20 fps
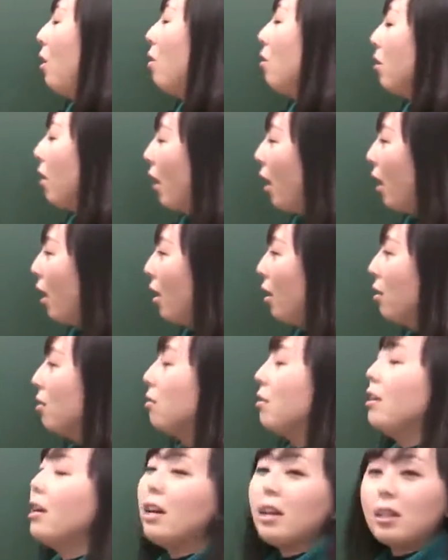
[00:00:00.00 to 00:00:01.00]
okay,
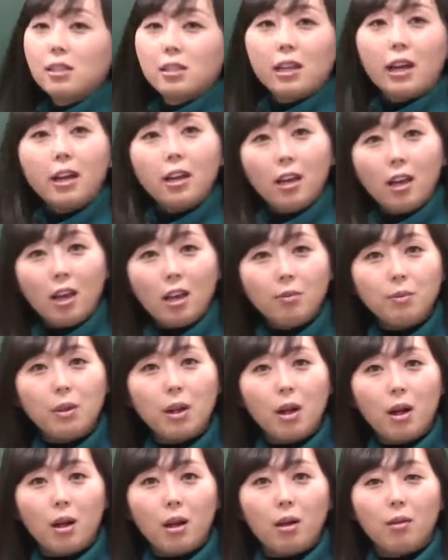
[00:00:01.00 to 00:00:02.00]
yes, I have
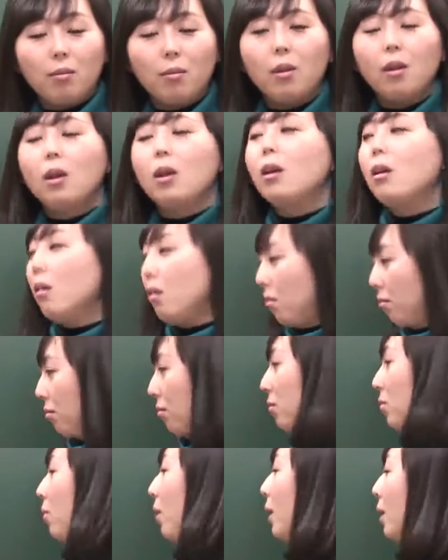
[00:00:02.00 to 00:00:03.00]
time.
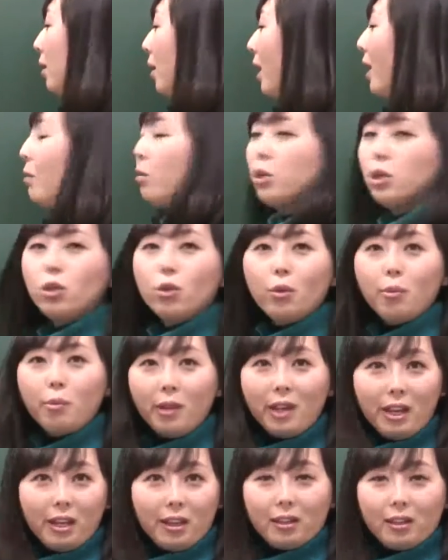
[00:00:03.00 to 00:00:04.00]
What time should we
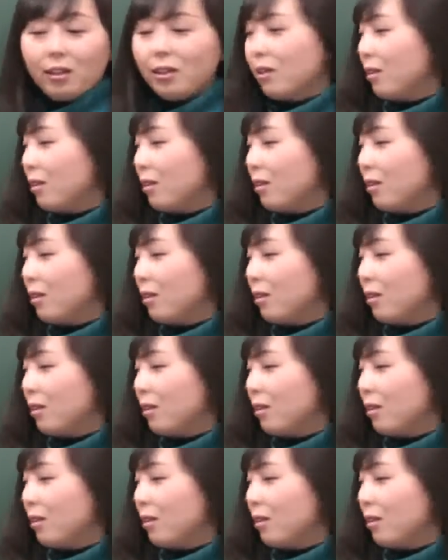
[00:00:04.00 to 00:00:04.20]
meet?